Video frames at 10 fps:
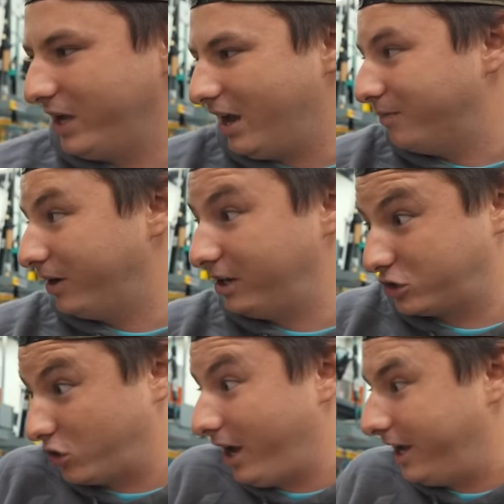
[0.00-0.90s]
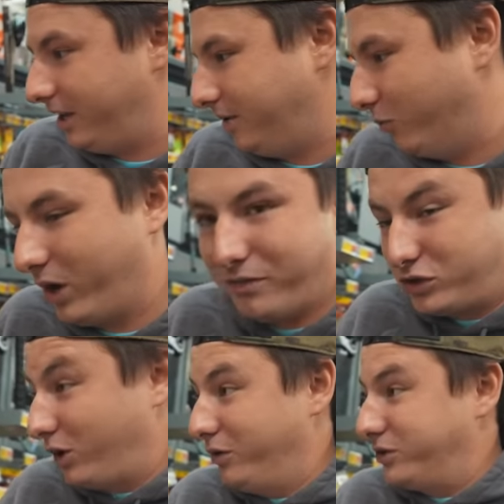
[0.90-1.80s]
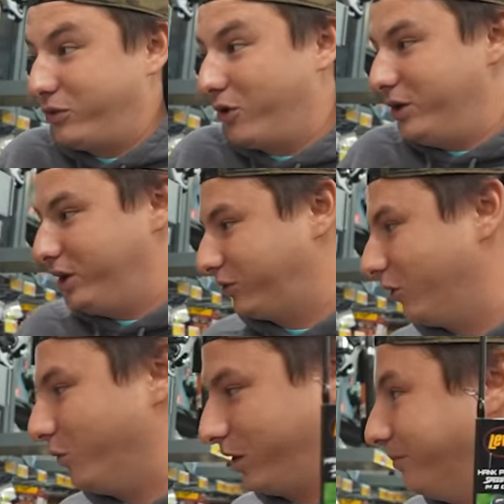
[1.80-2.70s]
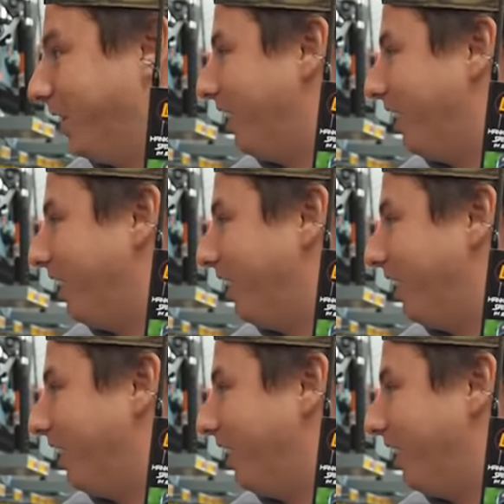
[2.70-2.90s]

we mm. have money to try it, and whatever Trey wants to throw, he can throw. We'll give him